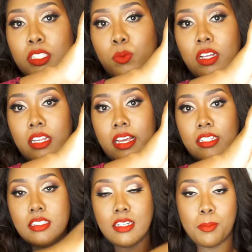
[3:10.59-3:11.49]
as well
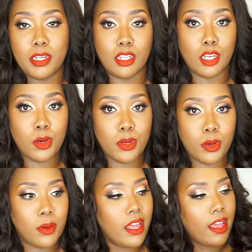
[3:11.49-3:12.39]
as the company
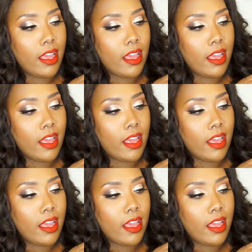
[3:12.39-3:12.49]
logo,